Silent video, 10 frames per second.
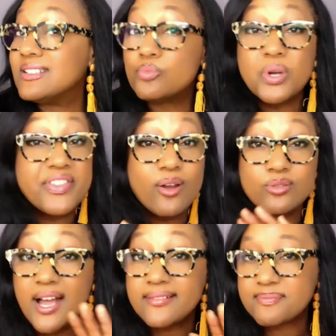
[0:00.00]
when they are
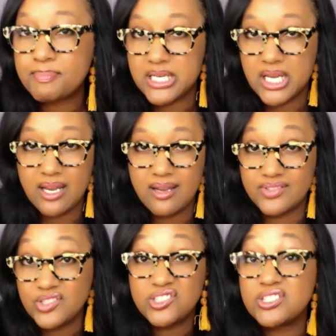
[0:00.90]
not speaking.
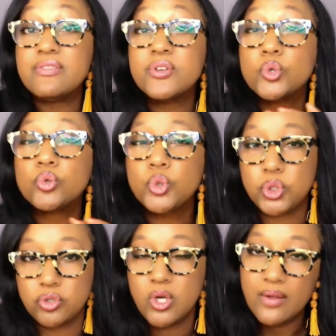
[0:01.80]
This is even
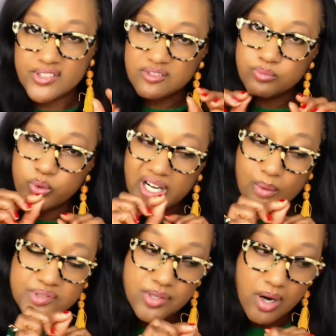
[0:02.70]
crucial. This is when I
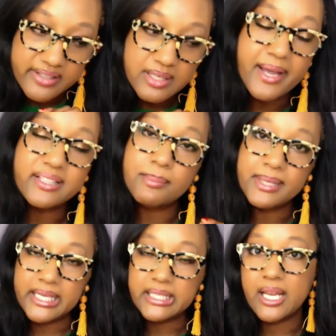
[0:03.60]
was talking about in the
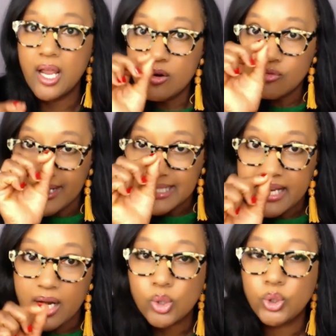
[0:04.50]
beginning, writing
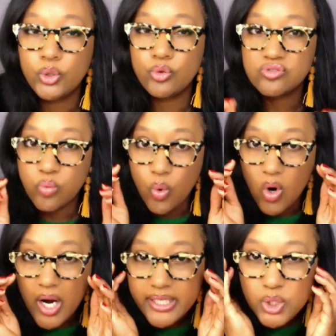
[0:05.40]
down clues.
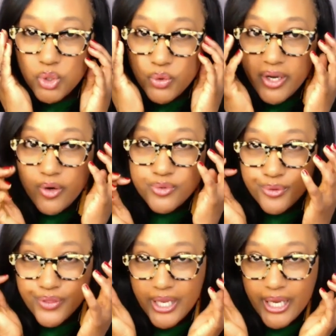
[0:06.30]
What is your character
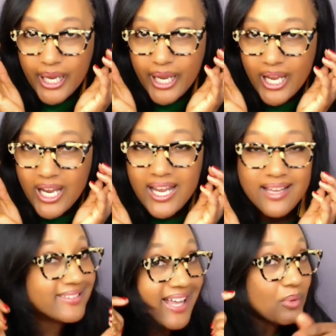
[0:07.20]
thinking?
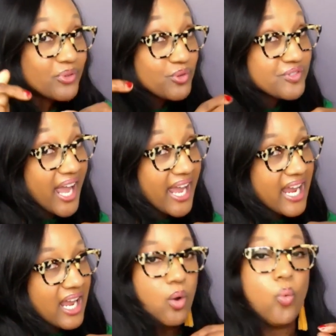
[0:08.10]
Not what they're
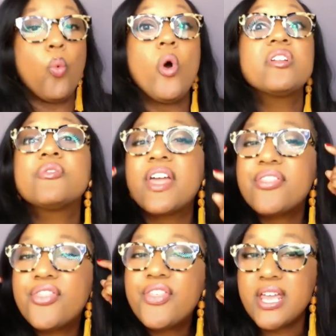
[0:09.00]
saying, what are they
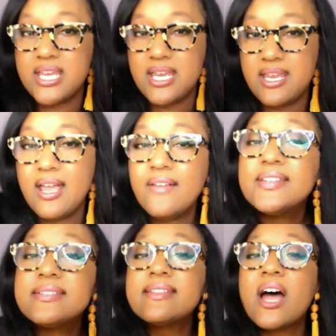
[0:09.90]
thinking?
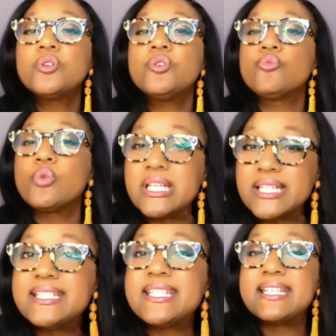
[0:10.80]
This is how you
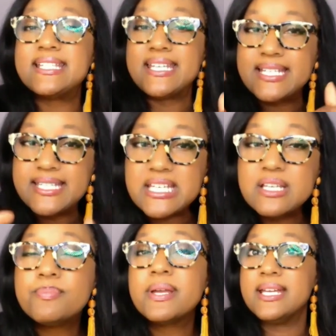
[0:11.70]
really dig
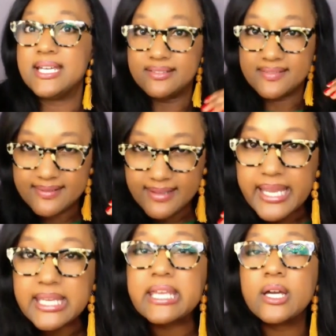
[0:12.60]
deep in the
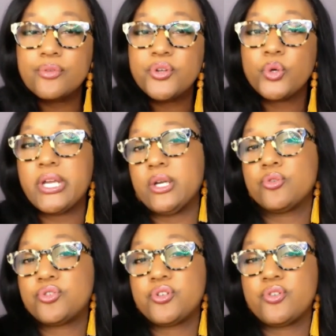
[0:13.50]
psyche of your
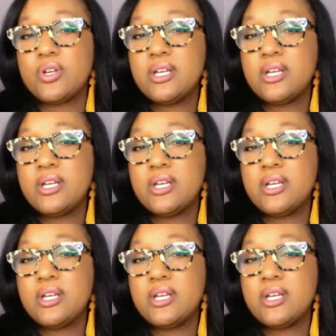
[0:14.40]
character.